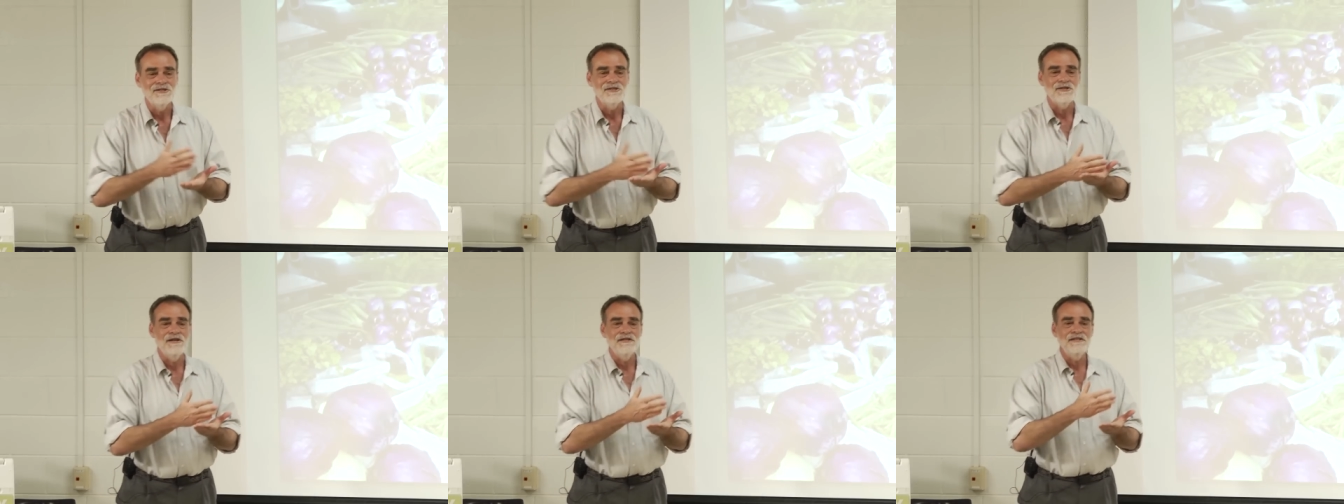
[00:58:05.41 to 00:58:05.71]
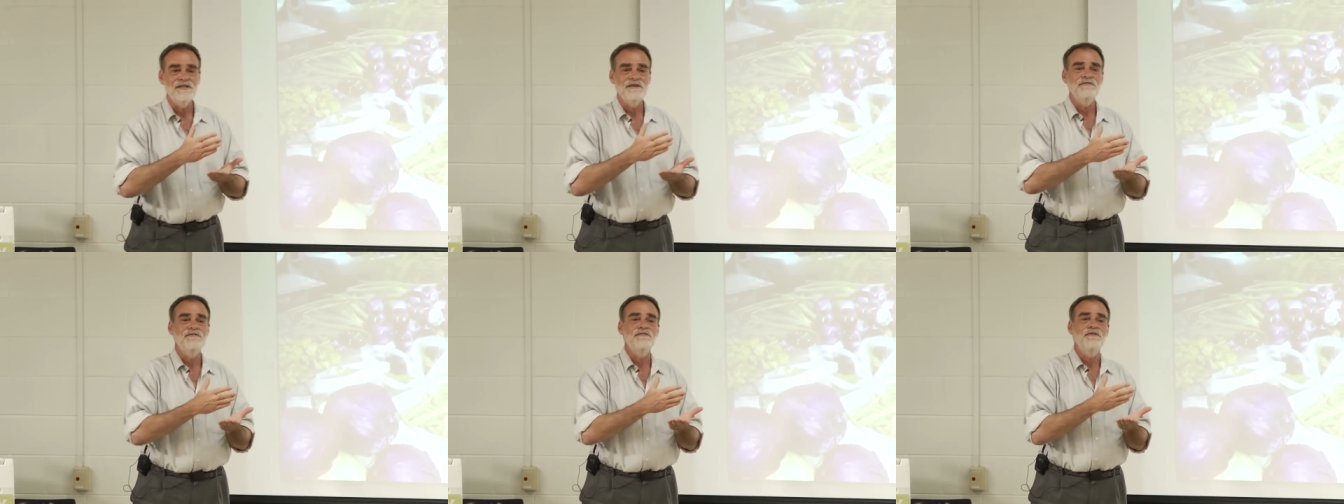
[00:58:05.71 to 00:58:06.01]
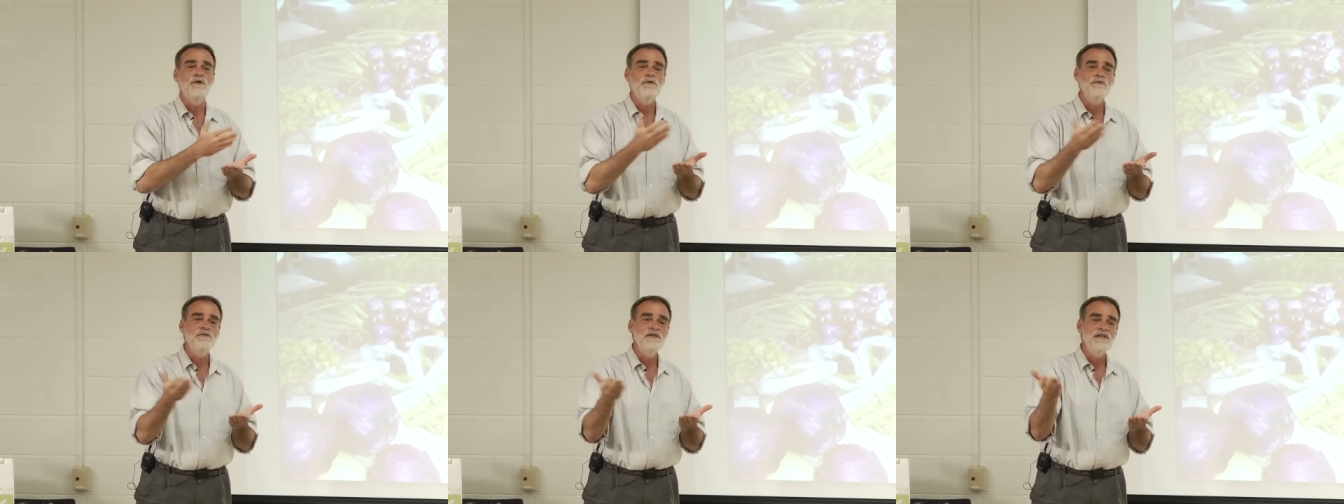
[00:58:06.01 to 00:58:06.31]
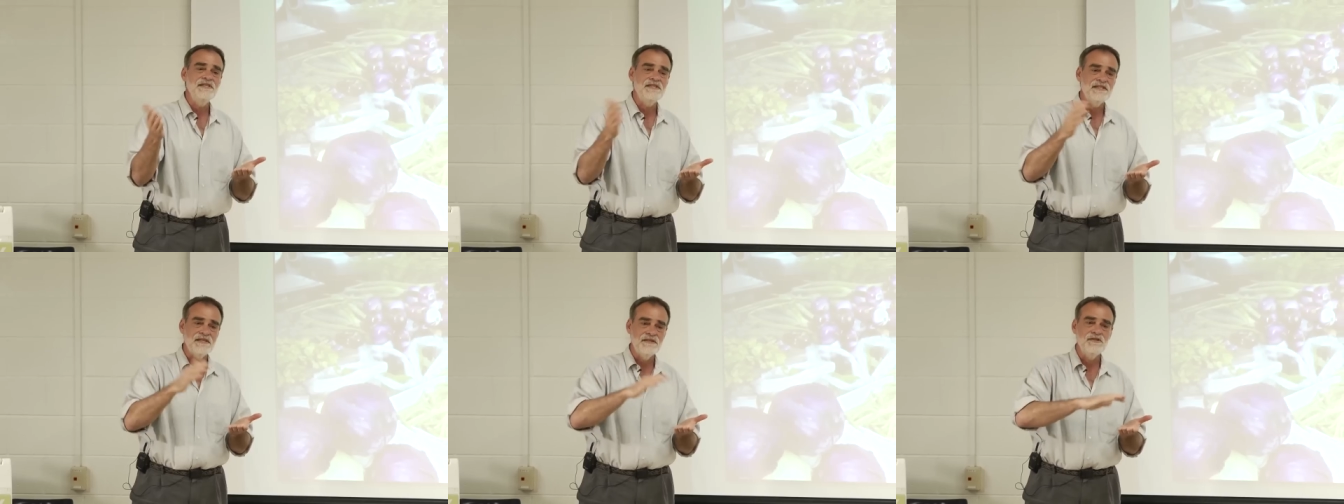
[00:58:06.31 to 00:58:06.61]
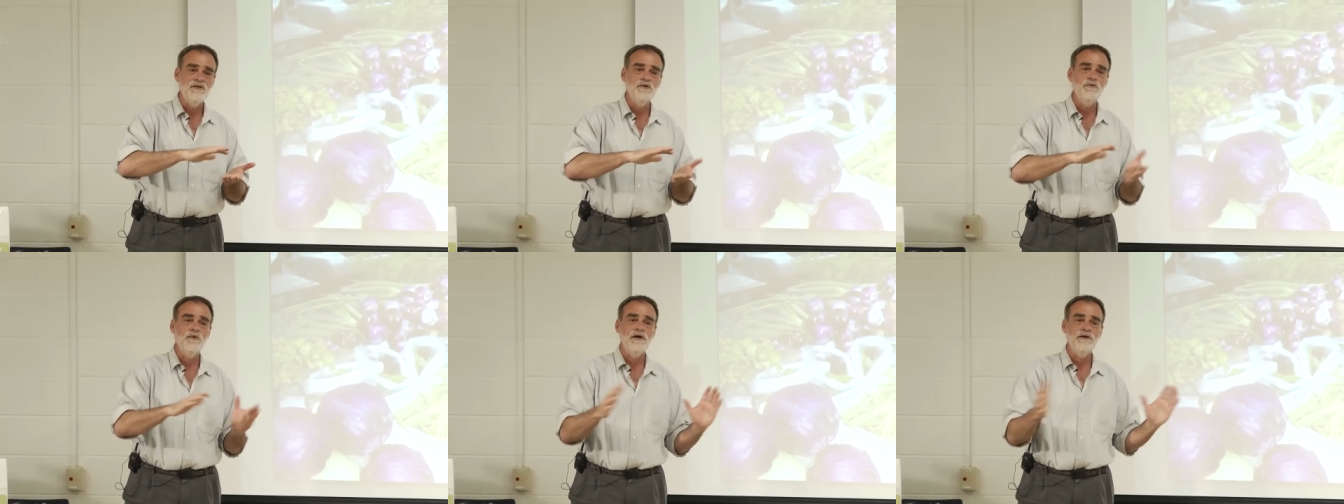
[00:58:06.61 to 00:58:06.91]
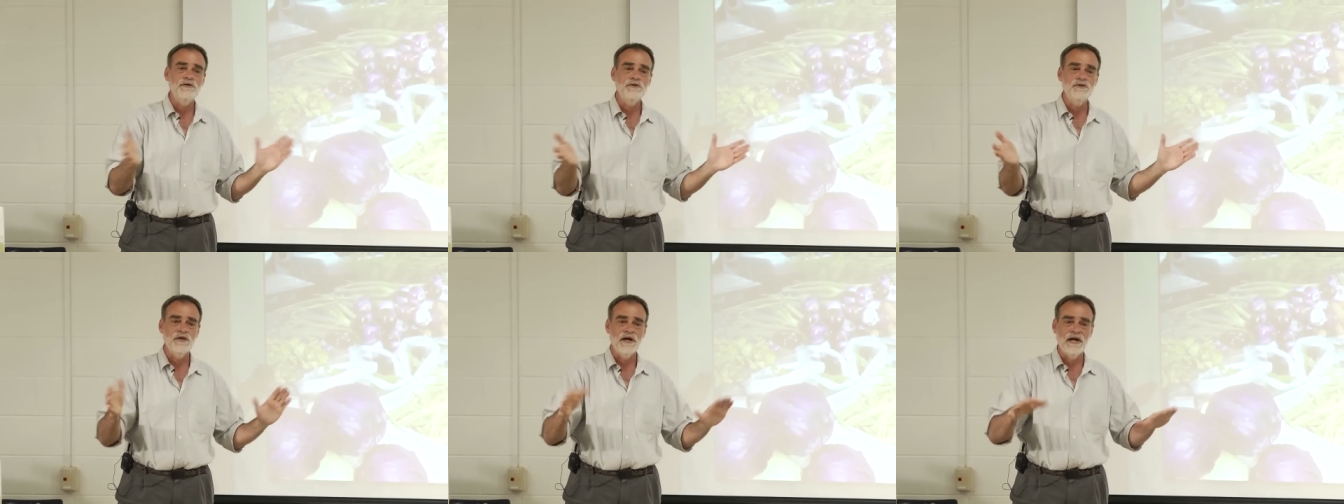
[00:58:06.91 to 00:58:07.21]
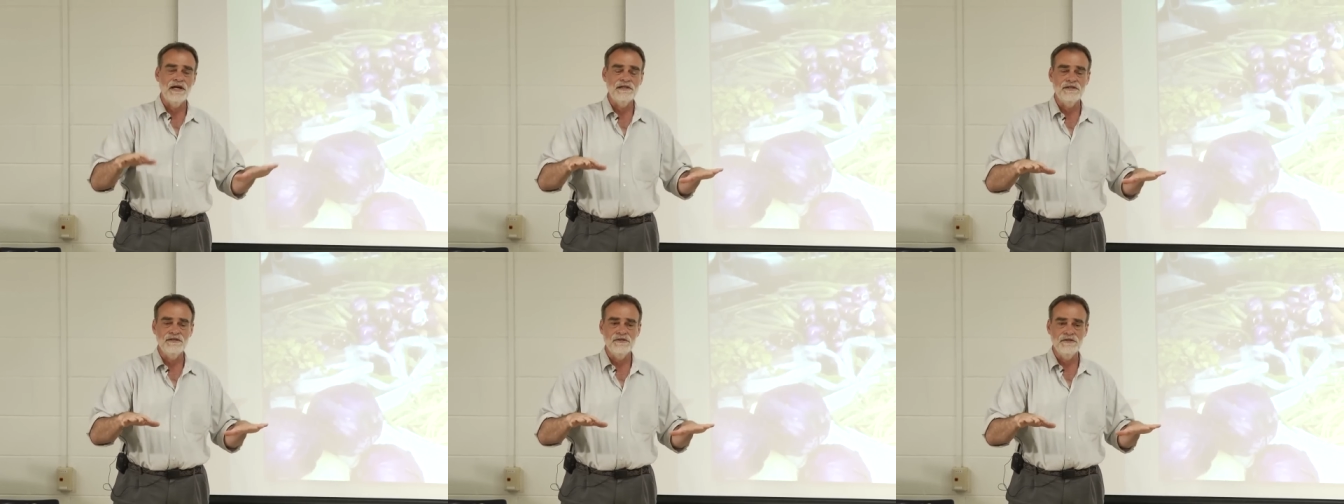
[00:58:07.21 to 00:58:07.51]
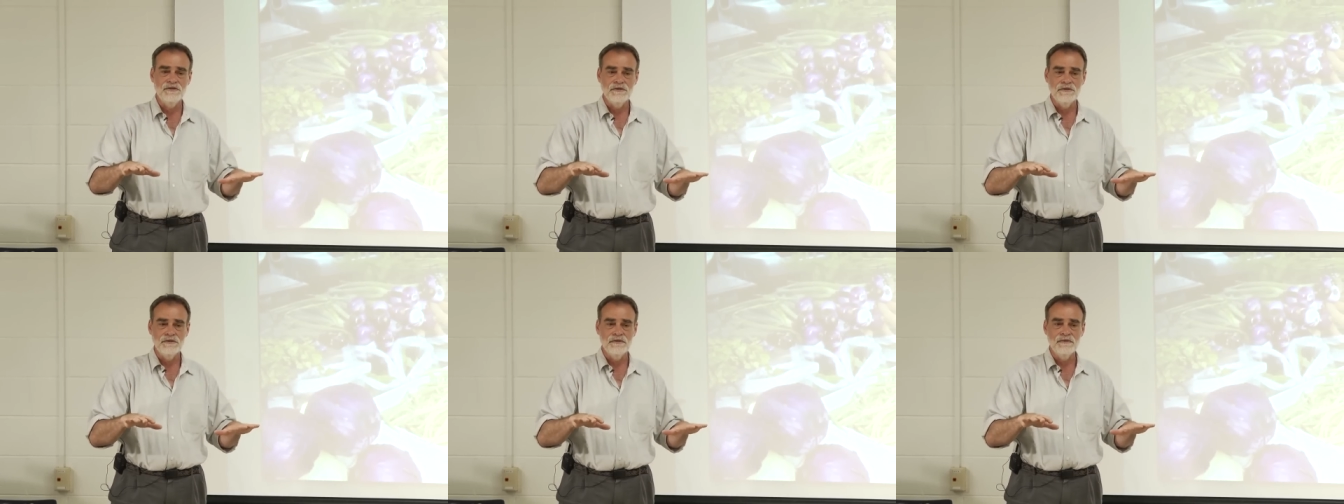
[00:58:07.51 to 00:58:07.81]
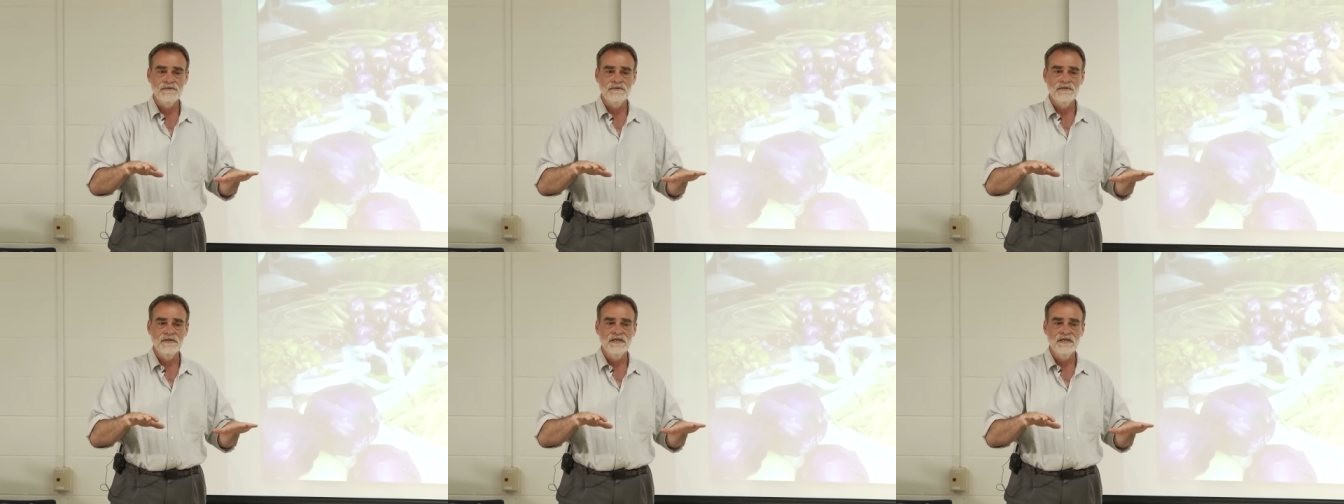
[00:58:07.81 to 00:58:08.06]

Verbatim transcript: start to fold these into what you're trying to do